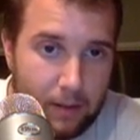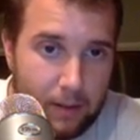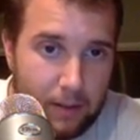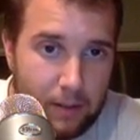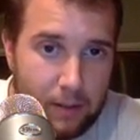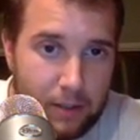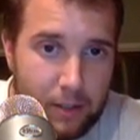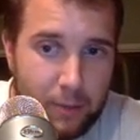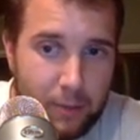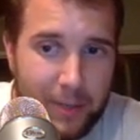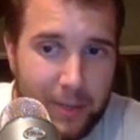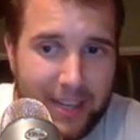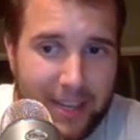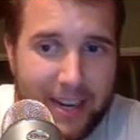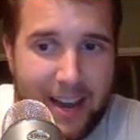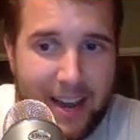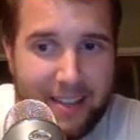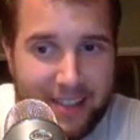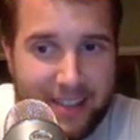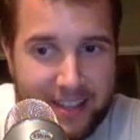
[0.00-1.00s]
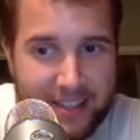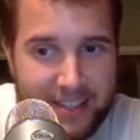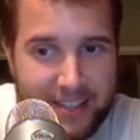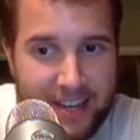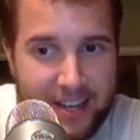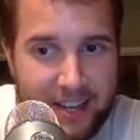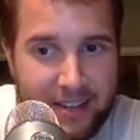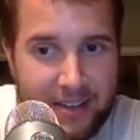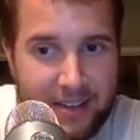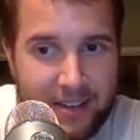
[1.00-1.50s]
So we can add things
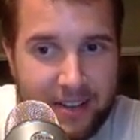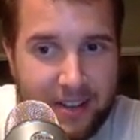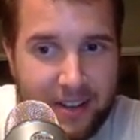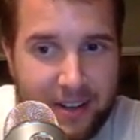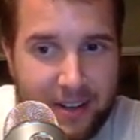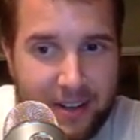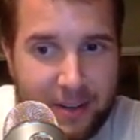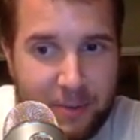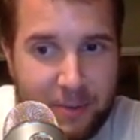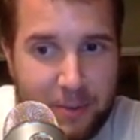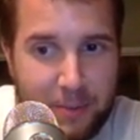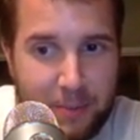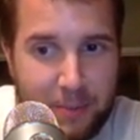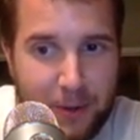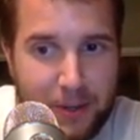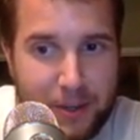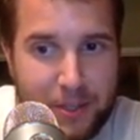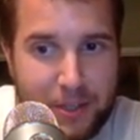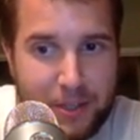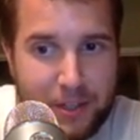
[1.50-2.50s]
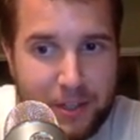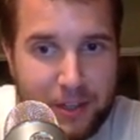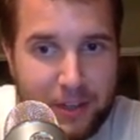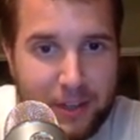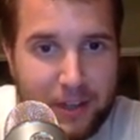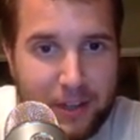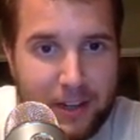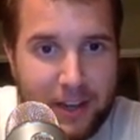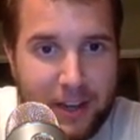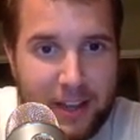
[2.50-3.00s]
in with push.
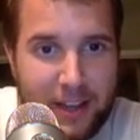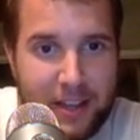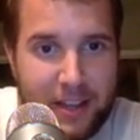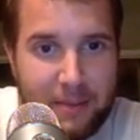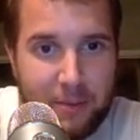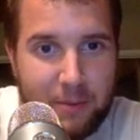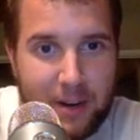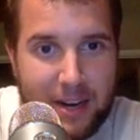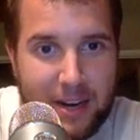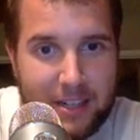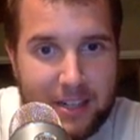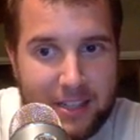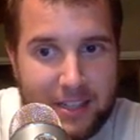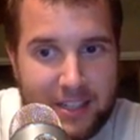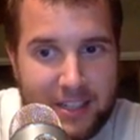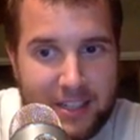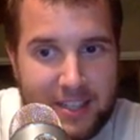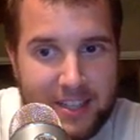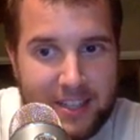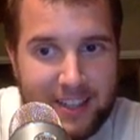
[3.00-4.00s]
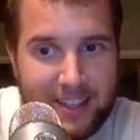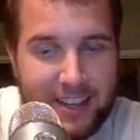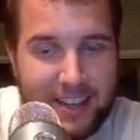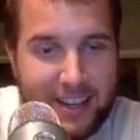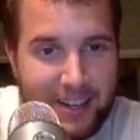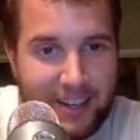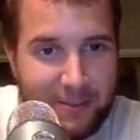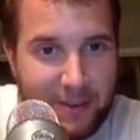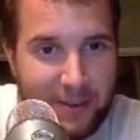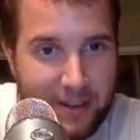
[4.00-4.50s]
And then we're actually just
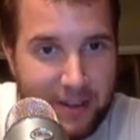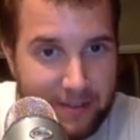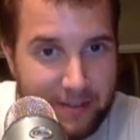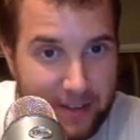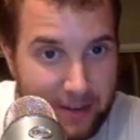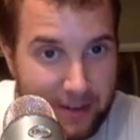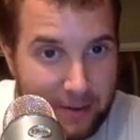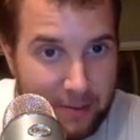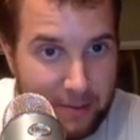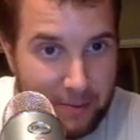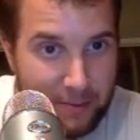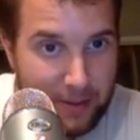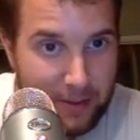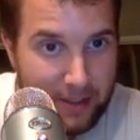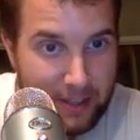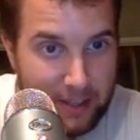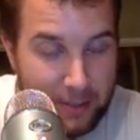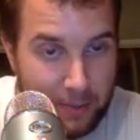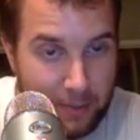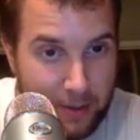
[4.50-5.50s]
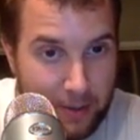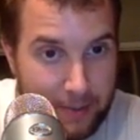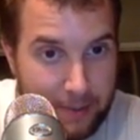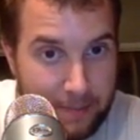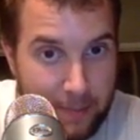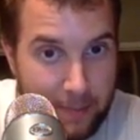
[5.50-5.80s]
getting rid of it with this one.